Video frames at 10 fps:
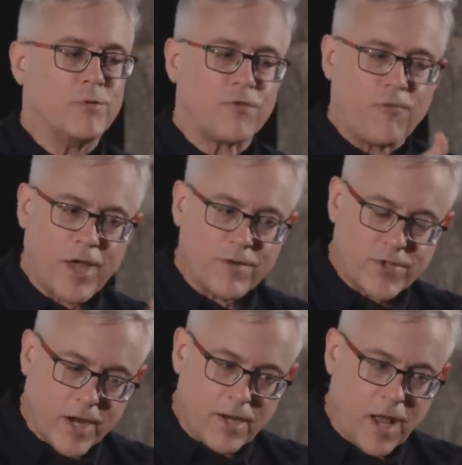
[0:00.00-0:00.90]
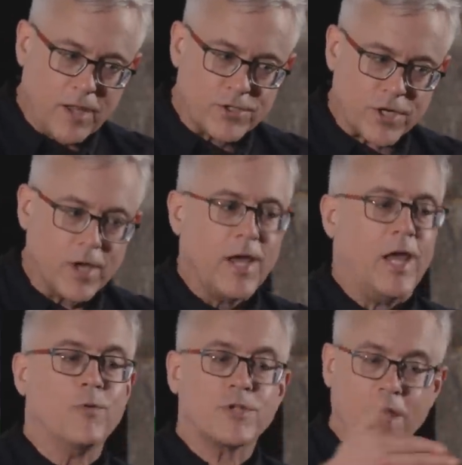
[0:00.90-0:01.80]
He was a fan of technology.
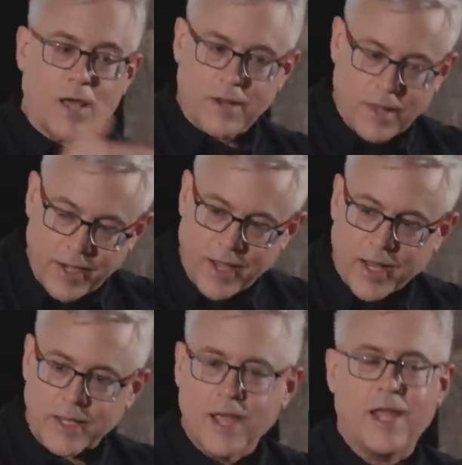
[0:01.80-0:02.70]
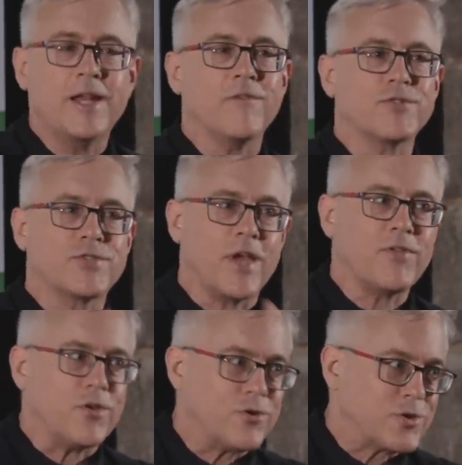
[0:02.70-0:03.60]
He was not a Luddite. He never said
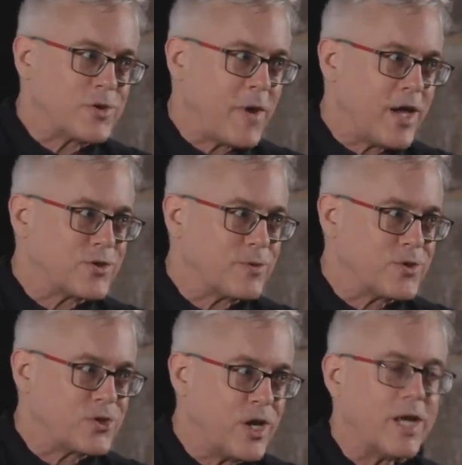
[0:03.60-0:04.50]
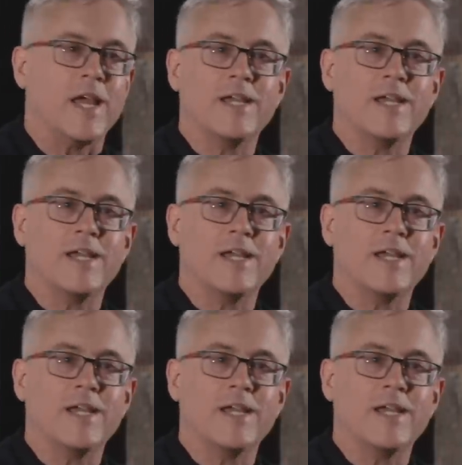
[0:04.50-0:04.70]
that you should smash the machine.